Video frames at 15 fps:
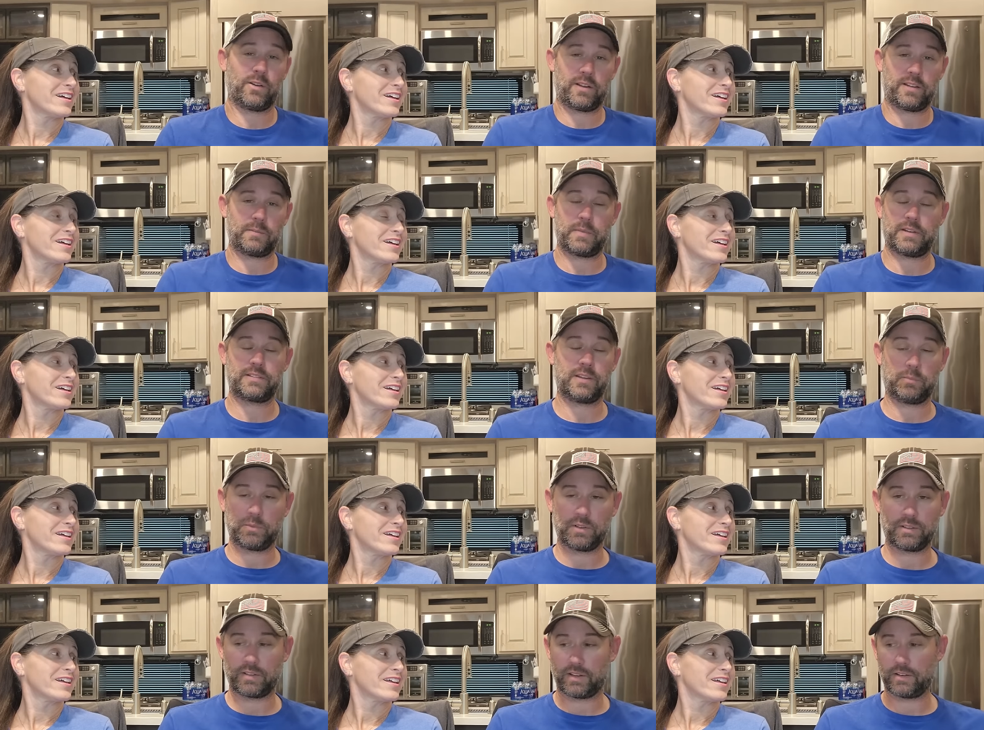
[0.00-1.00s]
Speaker 1: don't know anything about
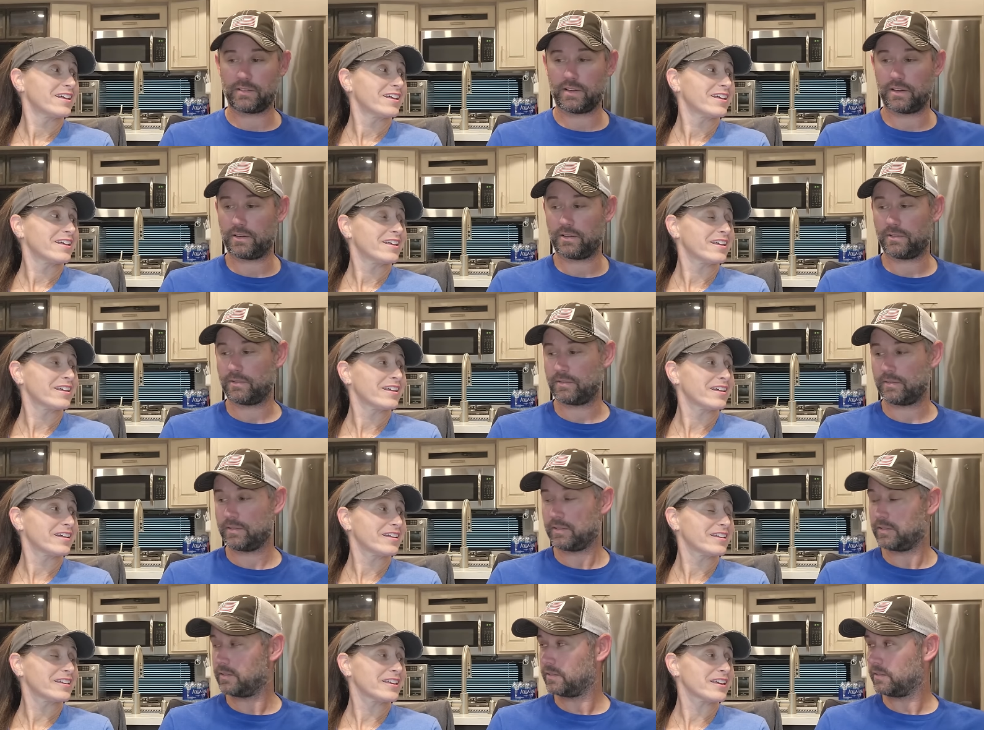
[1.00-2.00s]
septic tanks. I don't know.
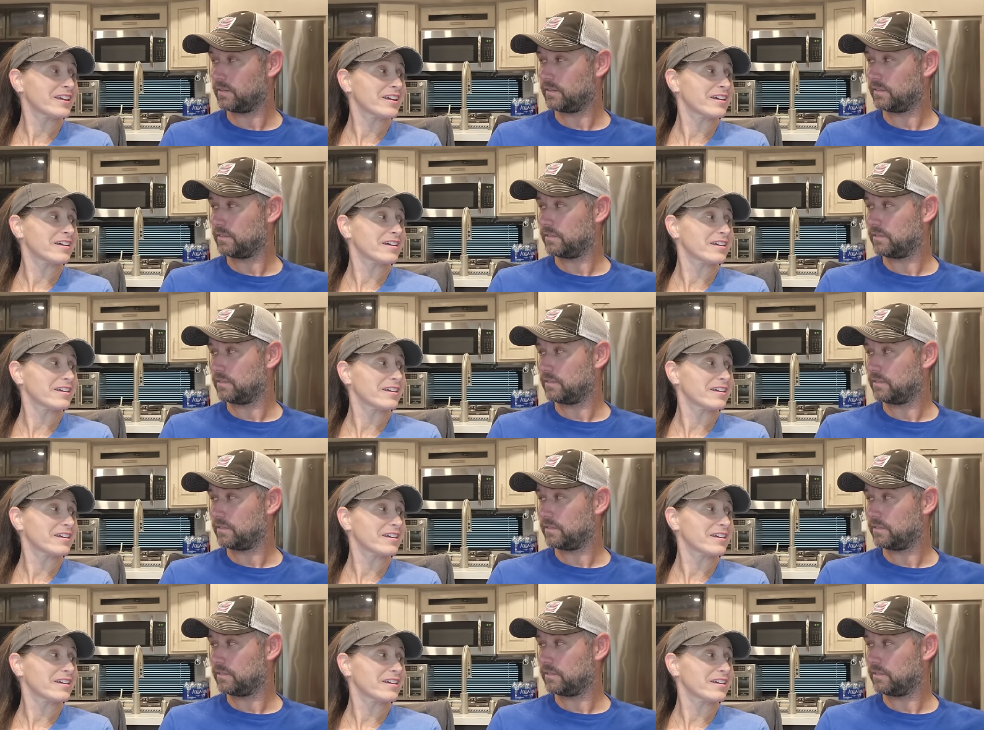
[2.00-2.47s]
Yeah,